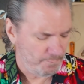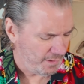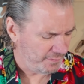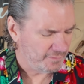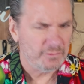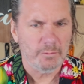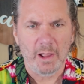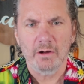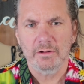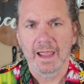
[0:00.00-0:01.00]
I think that's 1.5
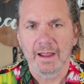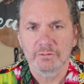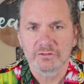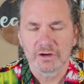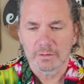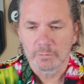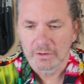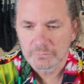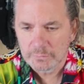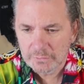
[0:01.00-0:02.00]
pounds of chicken
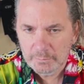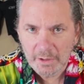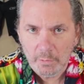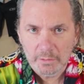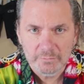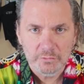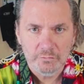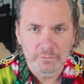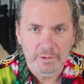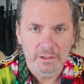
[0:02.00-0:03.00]
breast, so it's gonna make quite a few
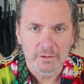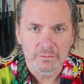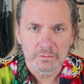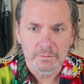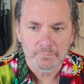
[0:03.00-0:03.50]
fajitas.